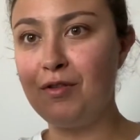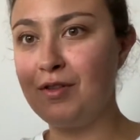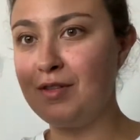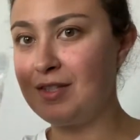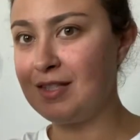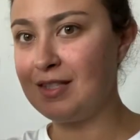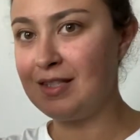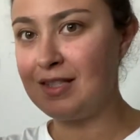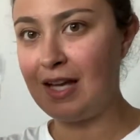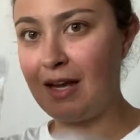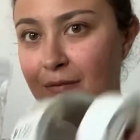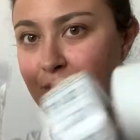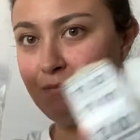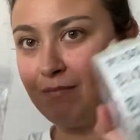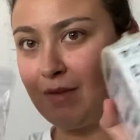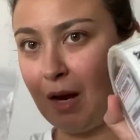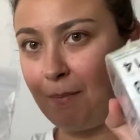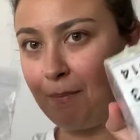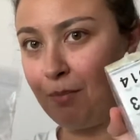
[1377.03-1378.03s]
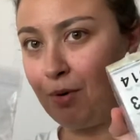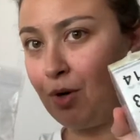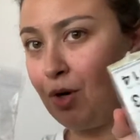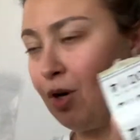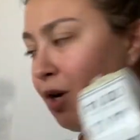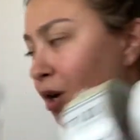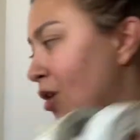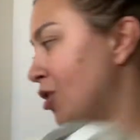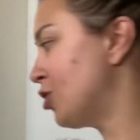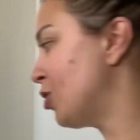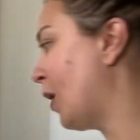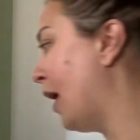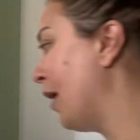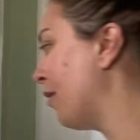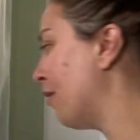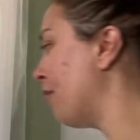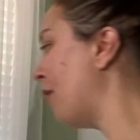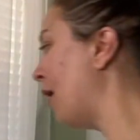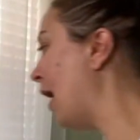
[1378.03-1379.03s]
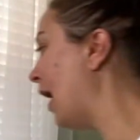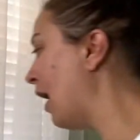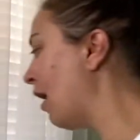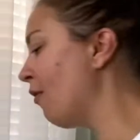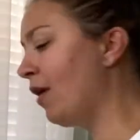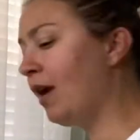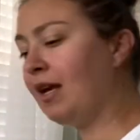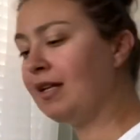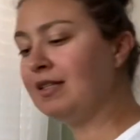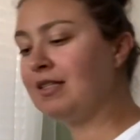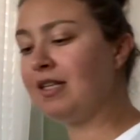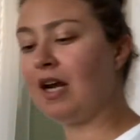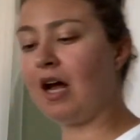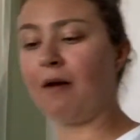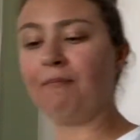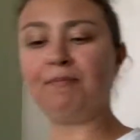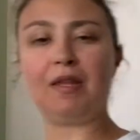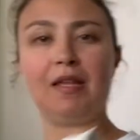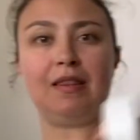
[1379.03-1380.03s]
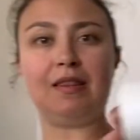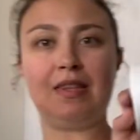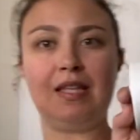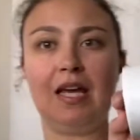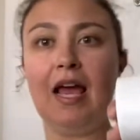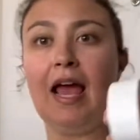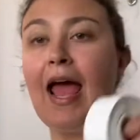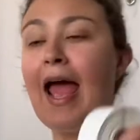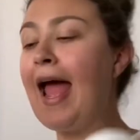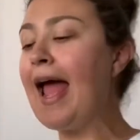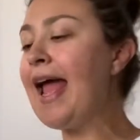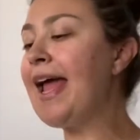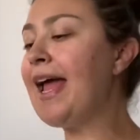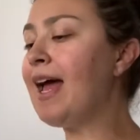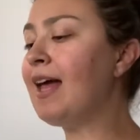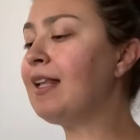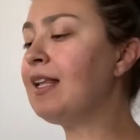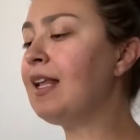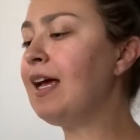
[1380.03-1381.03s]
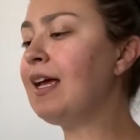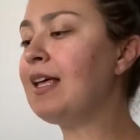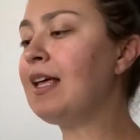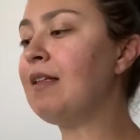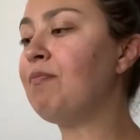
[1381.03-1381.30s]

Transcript: It's the same number. So I don't know how it ended up that the, and like